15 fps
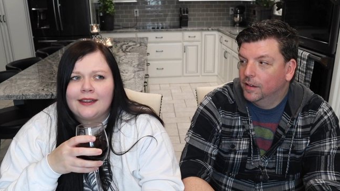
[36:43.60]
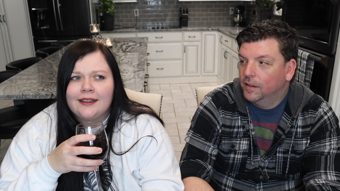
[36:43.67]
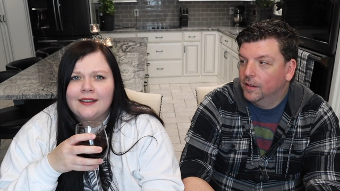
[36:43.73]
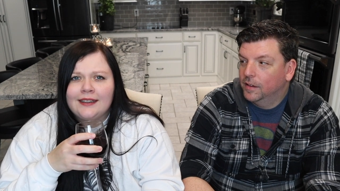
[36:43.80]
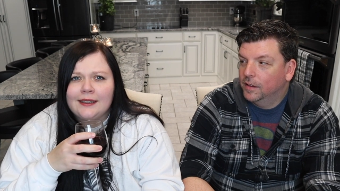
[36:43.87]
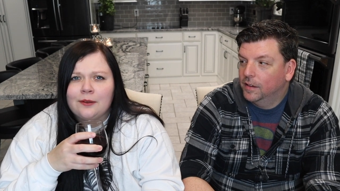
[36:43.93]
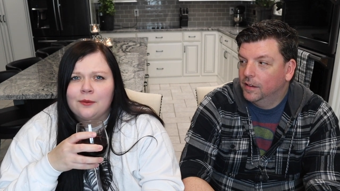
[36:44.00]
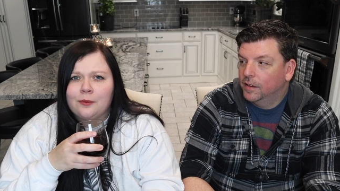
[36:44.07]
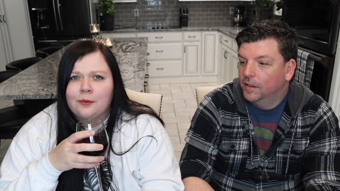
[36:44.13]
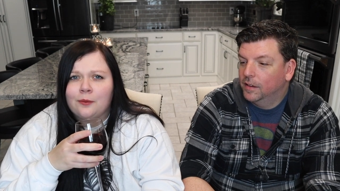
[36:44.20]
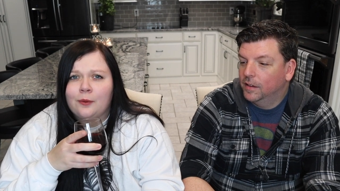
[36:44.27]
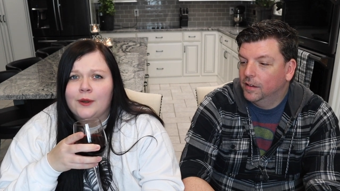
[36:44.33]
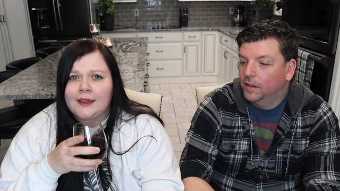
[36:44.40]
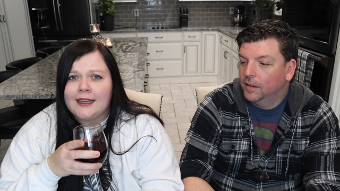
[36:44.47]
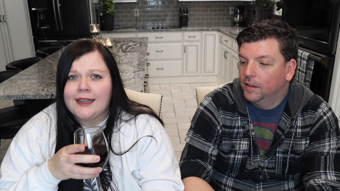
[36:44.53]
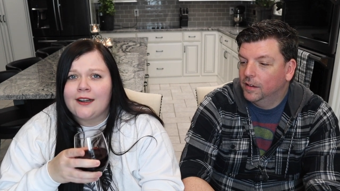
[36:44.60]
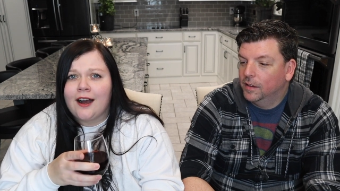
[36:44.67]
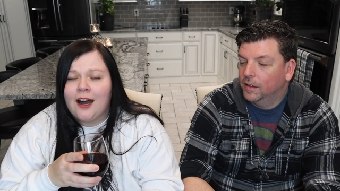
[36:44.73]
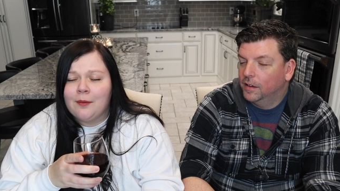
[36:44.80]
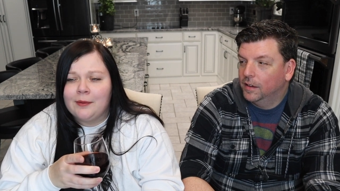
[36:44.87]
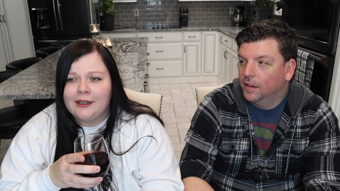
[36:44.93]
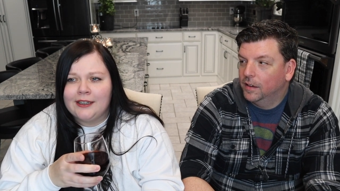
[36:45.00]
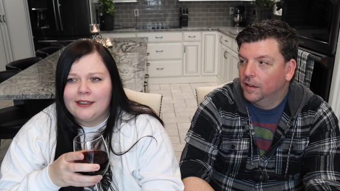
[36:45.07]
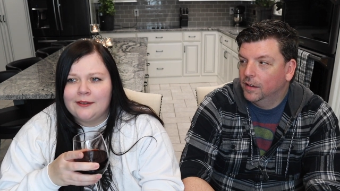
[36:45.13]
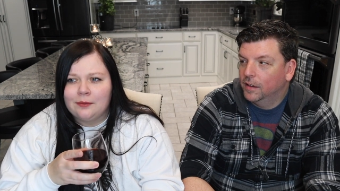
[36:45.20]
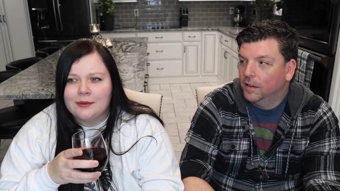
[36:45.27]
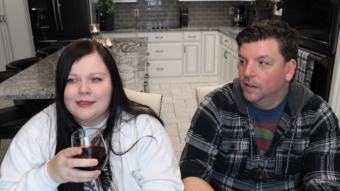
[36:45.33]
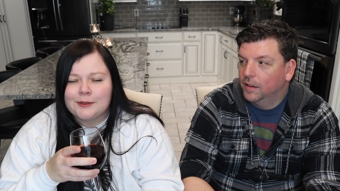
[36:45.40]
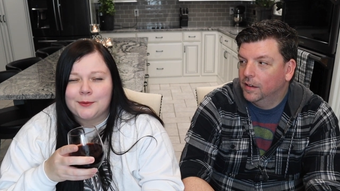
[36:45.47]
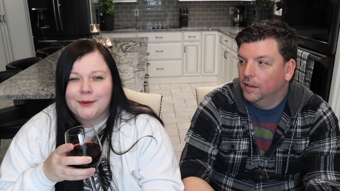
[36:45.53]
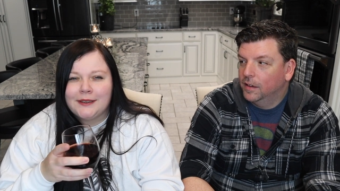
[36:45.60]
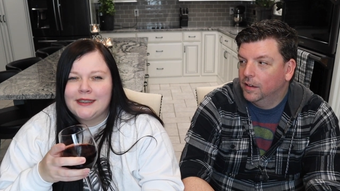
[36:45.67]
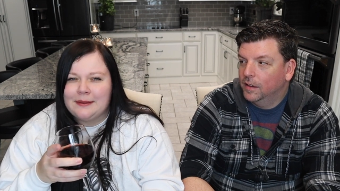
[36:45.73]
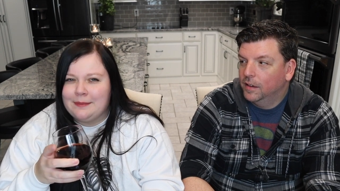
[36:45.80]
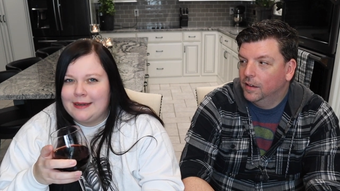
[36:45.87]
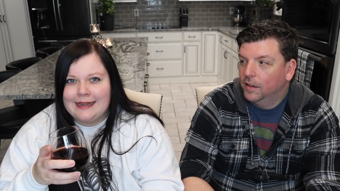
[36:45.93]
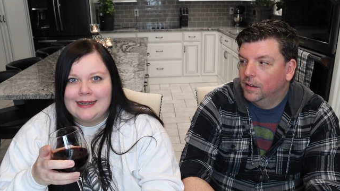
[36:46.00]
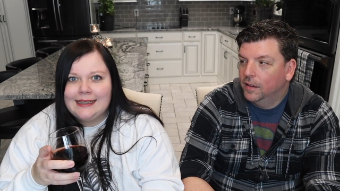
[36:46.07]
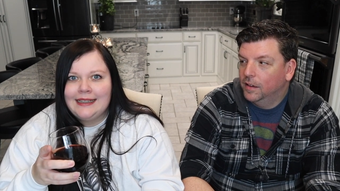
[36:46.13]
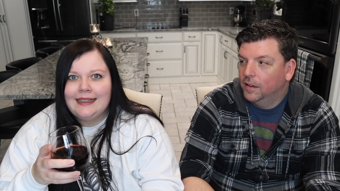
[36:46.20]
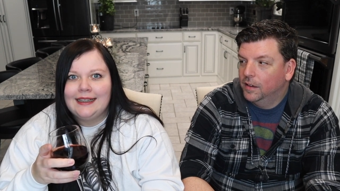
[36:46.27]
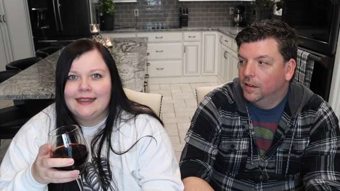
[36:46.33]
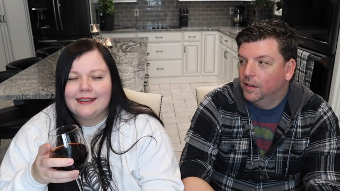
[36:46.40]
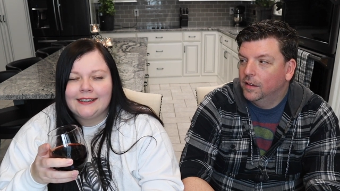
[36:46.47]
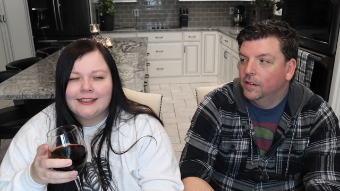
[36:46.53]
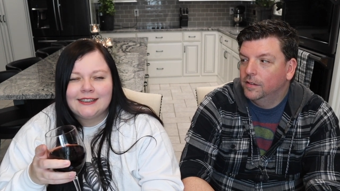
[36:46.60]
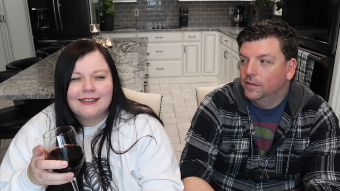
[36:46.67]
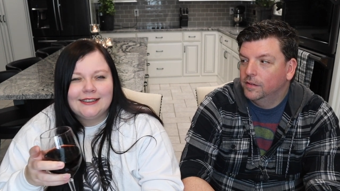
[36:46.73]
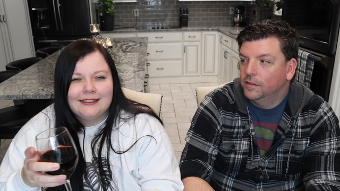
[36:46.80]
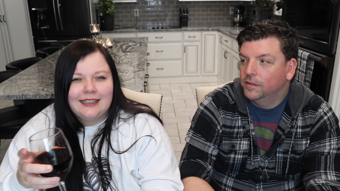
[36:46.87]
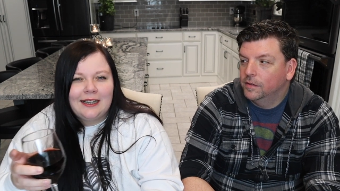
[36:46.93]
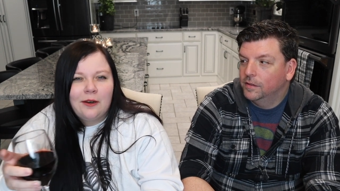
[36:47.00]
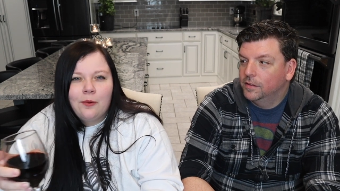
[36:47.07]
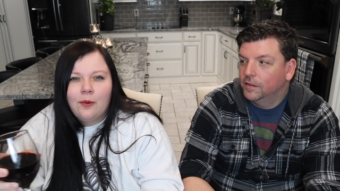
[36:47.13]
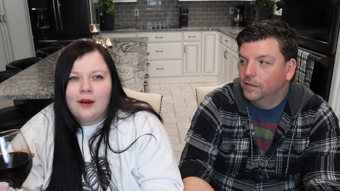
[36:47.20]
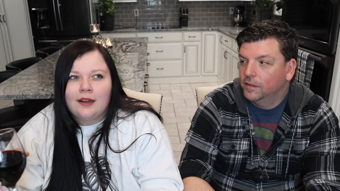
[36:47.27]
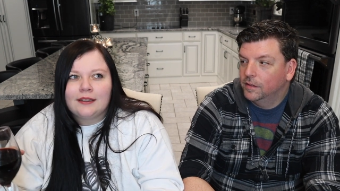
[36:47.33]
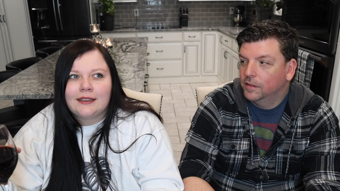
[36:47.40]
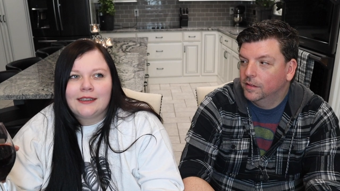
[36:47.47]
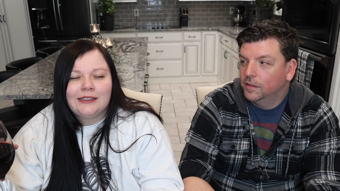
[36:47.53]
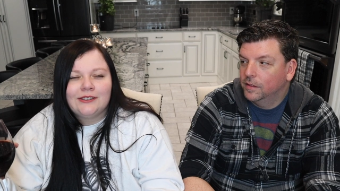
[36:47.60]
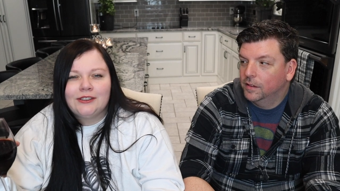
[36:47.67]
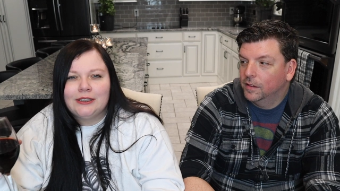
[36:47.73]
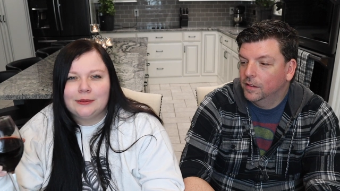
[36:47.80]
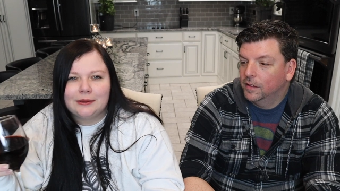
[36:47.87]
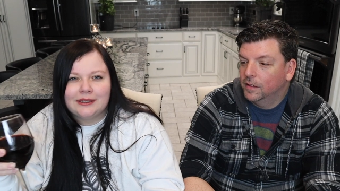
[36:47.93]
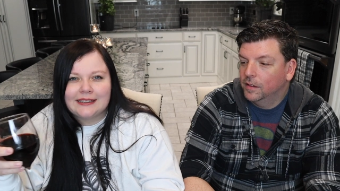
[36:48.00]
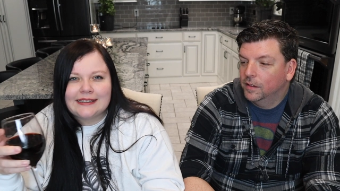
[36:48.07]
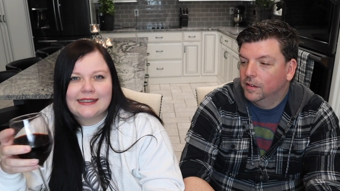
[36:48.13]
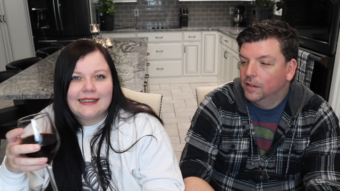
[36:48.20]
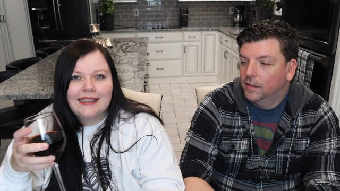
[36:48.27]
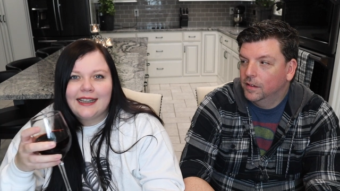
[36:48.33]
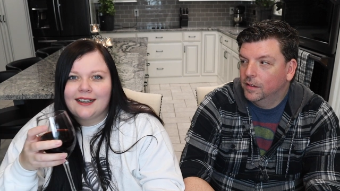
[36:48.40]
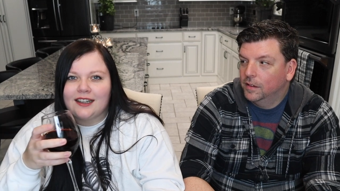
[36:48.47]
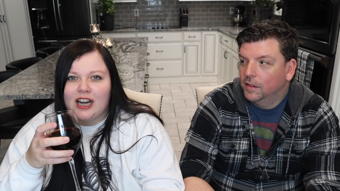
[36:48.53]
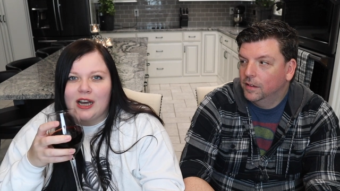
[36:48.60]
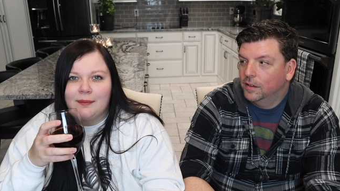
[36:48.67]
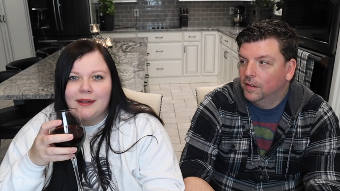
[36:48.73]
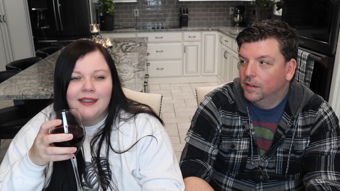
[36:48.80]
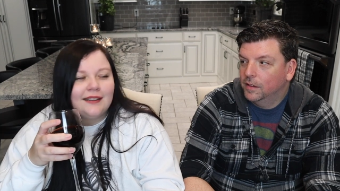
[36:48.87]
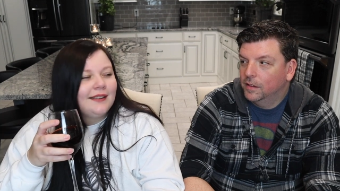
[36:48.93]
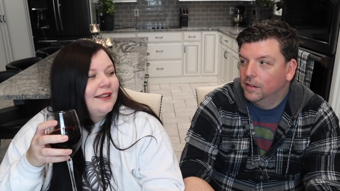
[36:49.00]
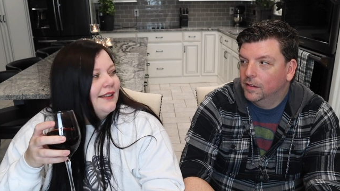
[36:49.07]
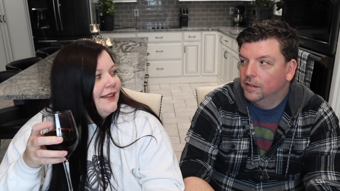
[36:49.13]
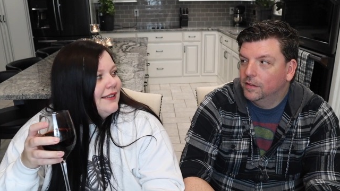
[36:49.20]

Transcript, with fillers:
Speaker 1: thought like what they commented was really mean and I just didn't want the YouTuber to see that comment.